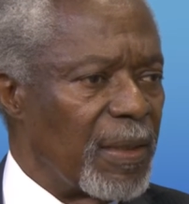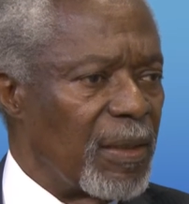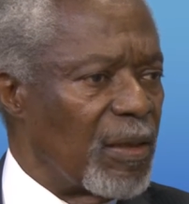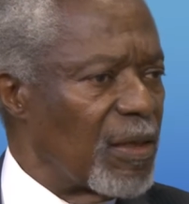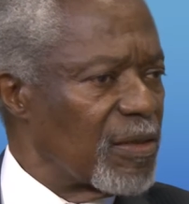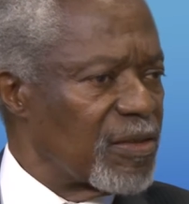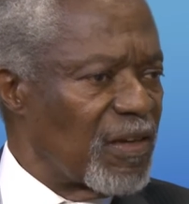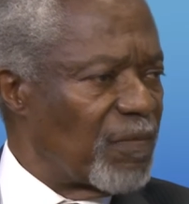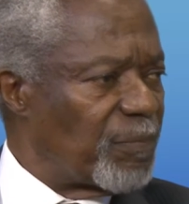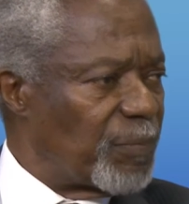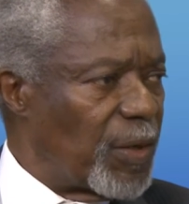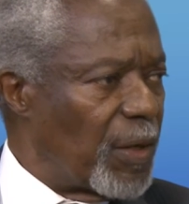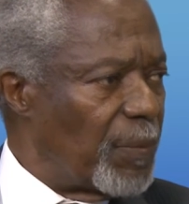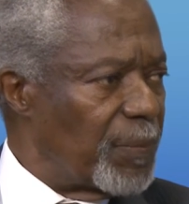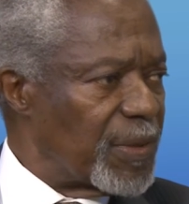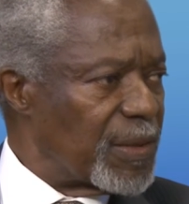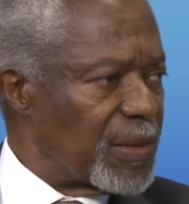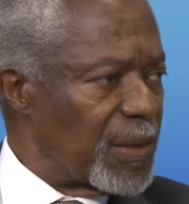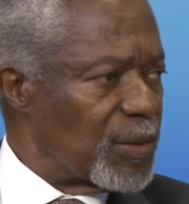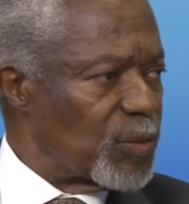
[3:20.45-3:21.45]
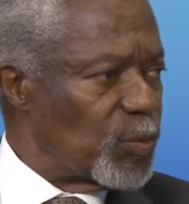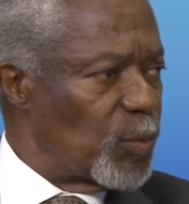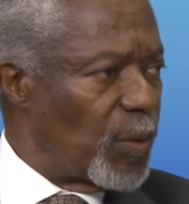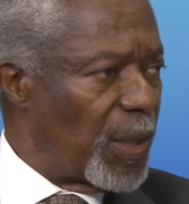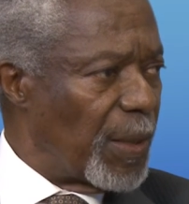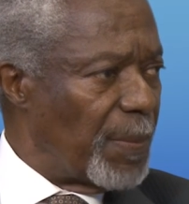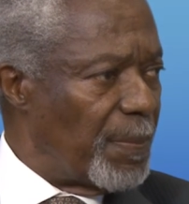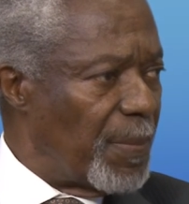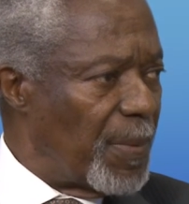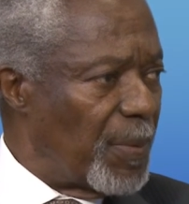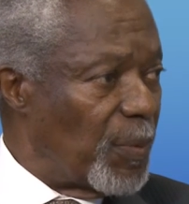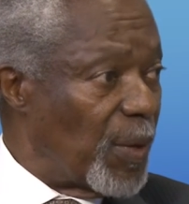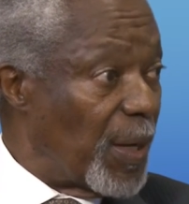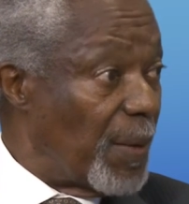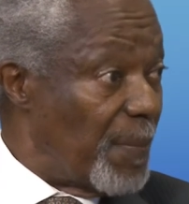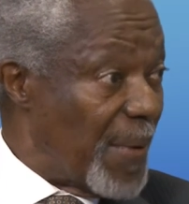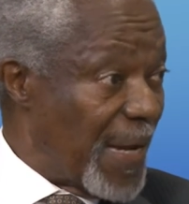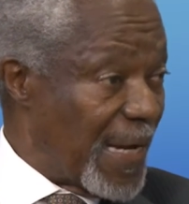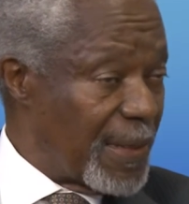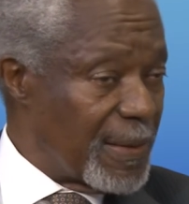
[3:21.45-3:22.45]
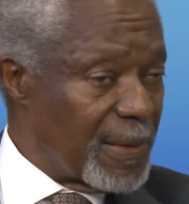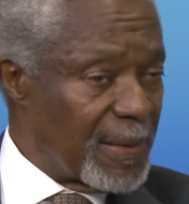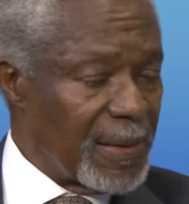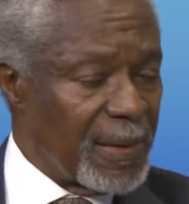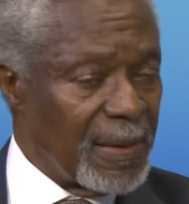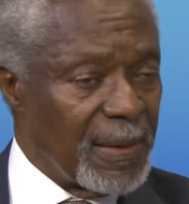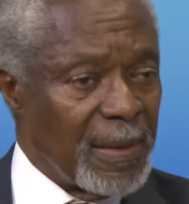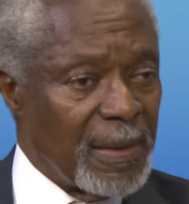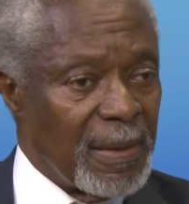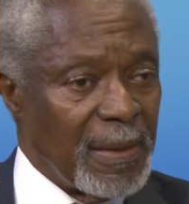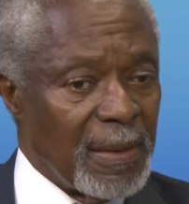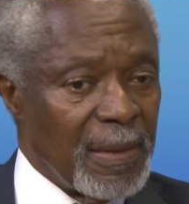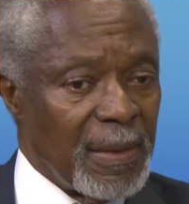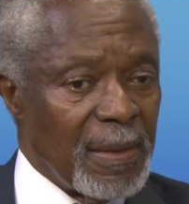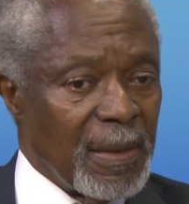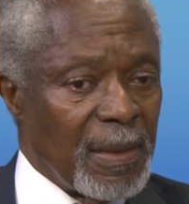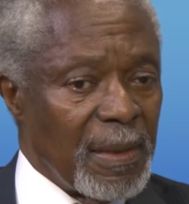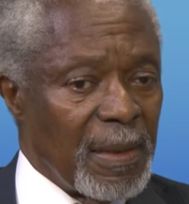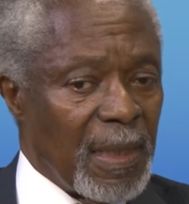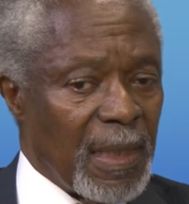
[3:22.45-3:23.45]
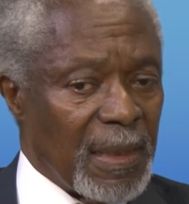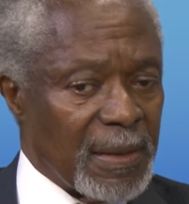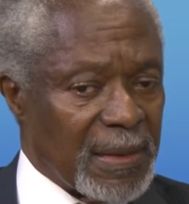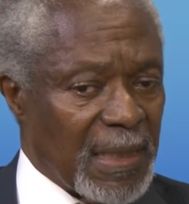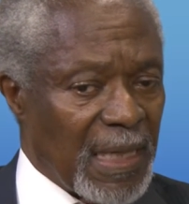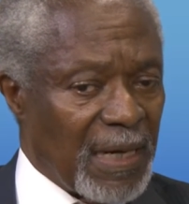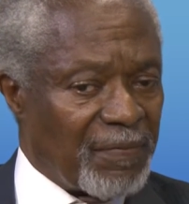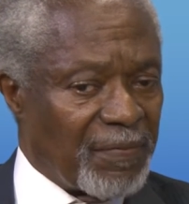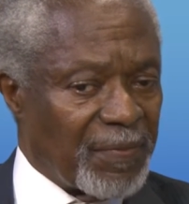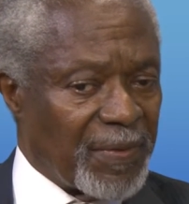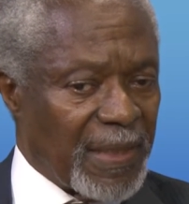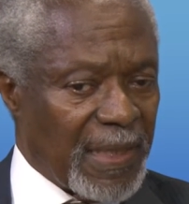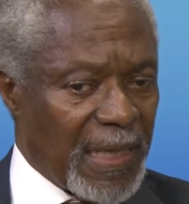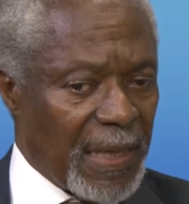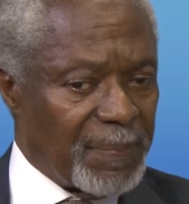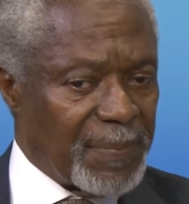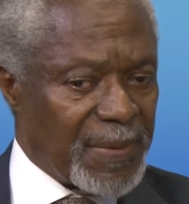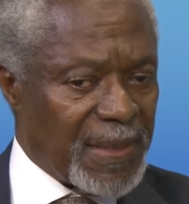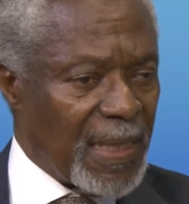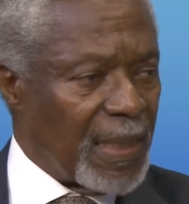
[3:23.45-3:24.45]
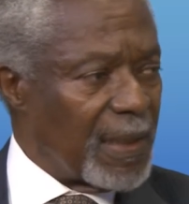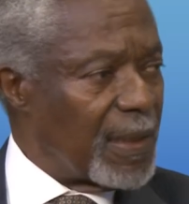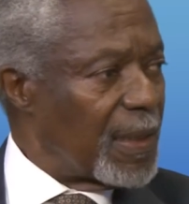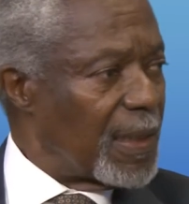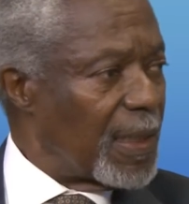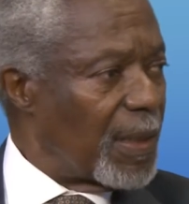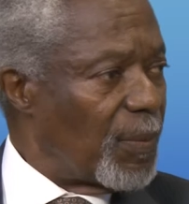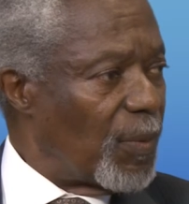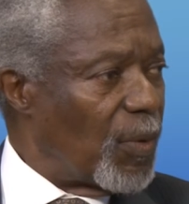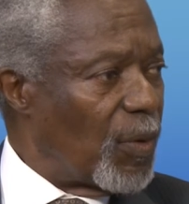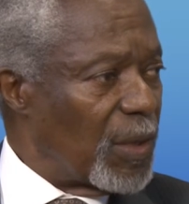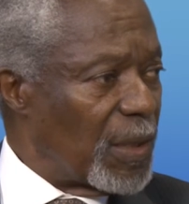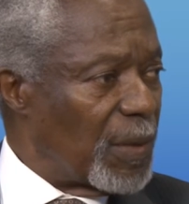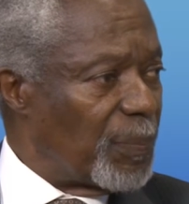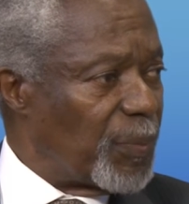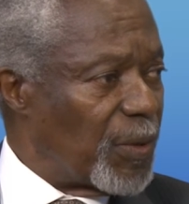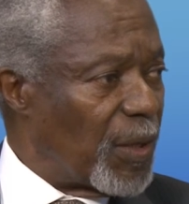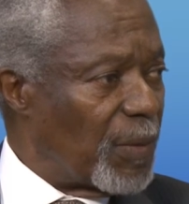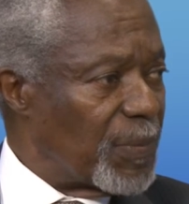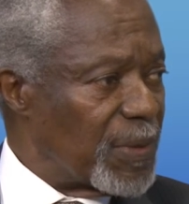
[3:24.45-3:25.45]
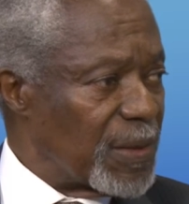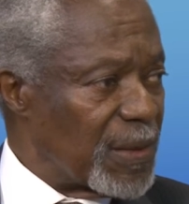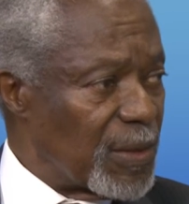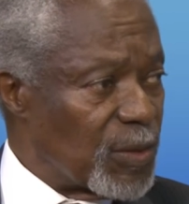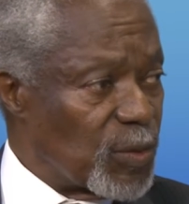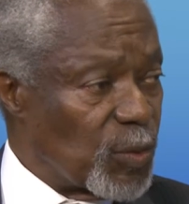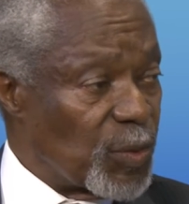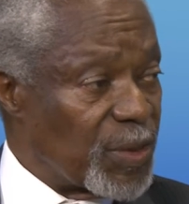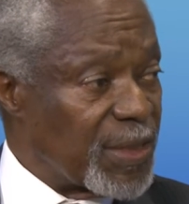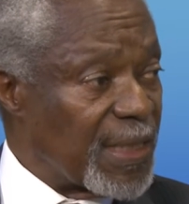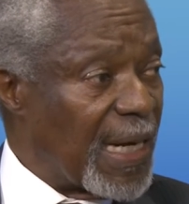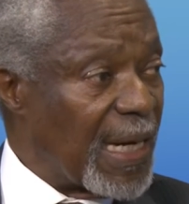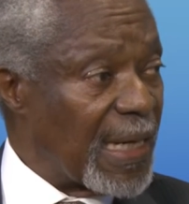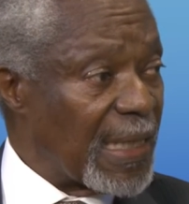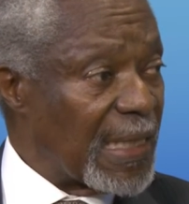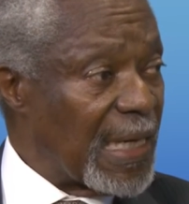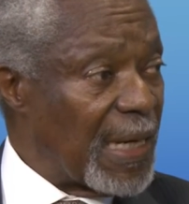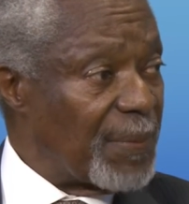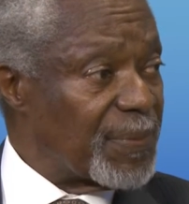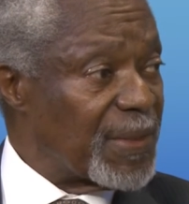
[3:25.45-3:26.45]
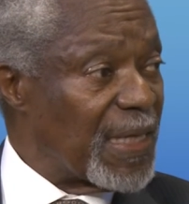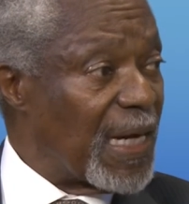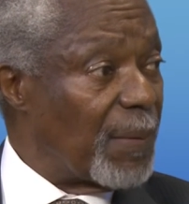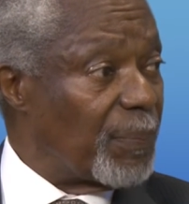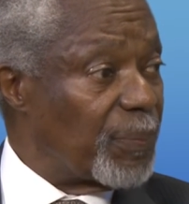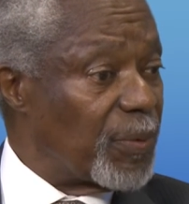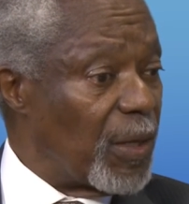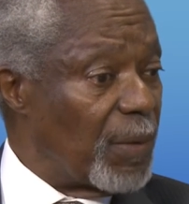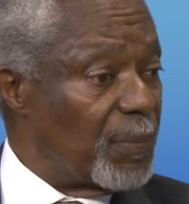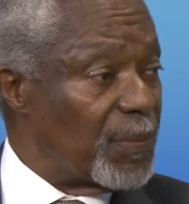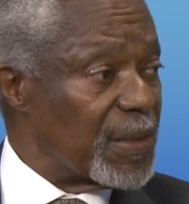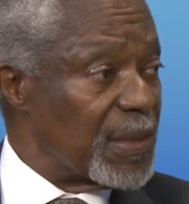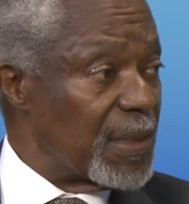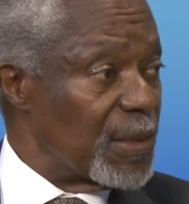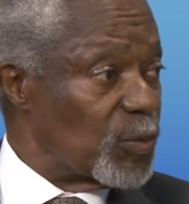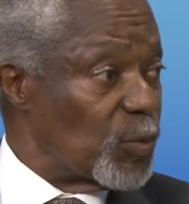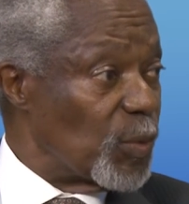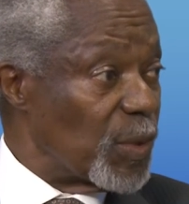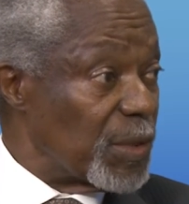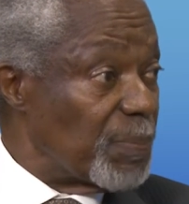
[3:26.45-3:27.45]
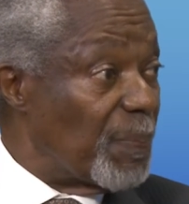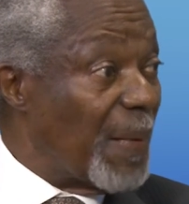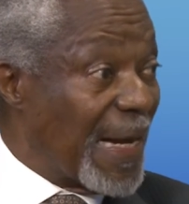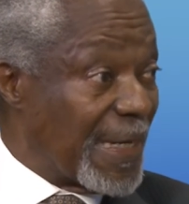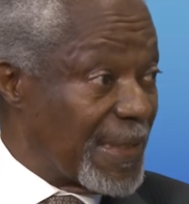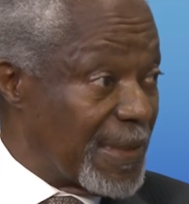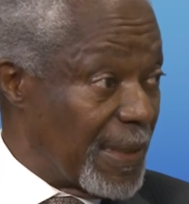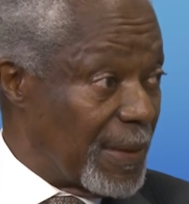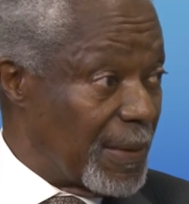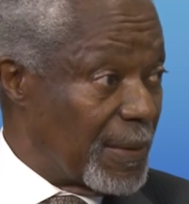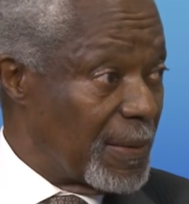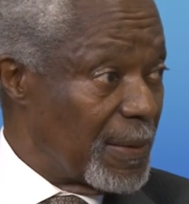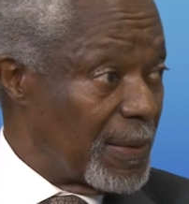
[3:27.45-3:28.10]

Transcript: Lots of promises were made. As I've kept telling them, only promises which are kept are promises which matter.